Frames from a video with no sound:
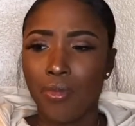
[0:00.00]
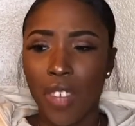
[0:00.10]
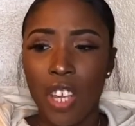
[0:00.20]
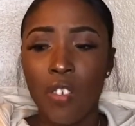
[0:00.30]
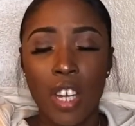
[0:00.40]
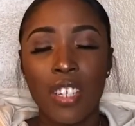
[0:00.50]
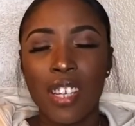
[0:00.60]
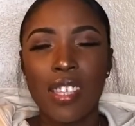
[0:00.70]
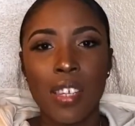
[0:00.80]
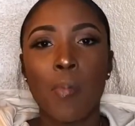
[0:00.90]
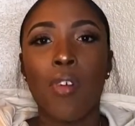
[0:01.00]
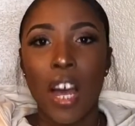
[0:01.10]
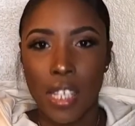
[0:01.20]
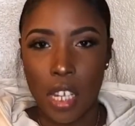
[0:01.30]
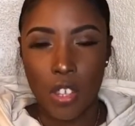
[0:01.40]
you know, it's just a
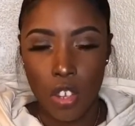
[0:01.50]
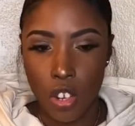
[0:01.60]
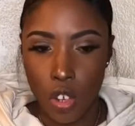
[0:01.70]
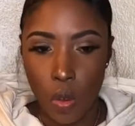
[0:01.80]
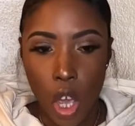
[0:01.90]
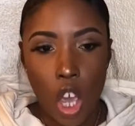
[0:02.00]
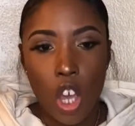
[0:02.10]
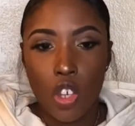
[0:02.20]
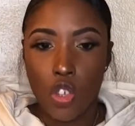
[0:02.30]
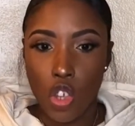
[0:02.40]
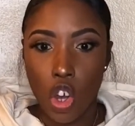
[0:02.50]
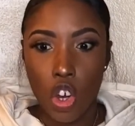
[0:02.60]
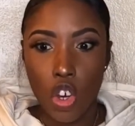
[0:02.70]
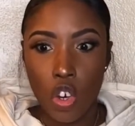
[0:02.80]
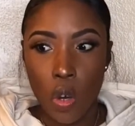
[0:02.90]
process to do.
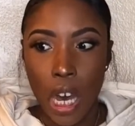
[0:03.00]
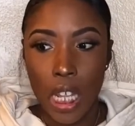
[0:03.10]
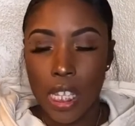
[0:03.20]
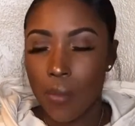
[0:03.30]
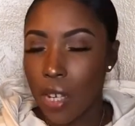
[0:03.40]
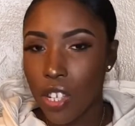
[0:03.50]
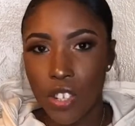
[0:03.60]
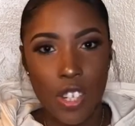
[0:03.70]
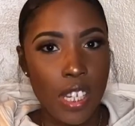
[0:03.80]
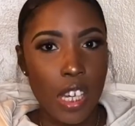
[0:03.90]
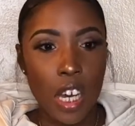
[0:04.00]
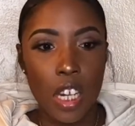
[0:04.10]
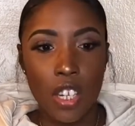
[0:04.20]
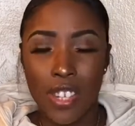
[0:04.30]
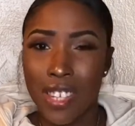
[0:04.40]
So semester is
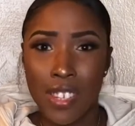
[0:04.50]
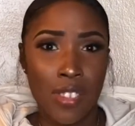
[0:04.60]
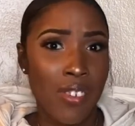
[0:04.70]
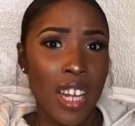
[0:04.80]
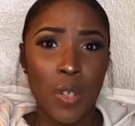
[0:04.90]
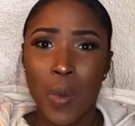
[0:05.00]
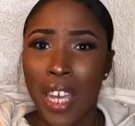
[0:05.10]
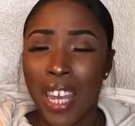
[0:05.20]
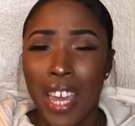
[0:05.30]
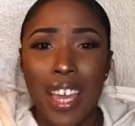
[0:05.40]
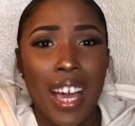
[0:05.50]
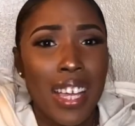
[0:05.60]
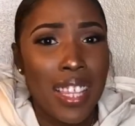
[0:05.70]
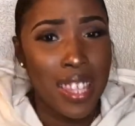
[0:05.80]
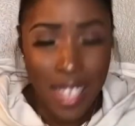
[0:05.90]
done, your sister's graduating
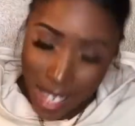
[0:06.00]
this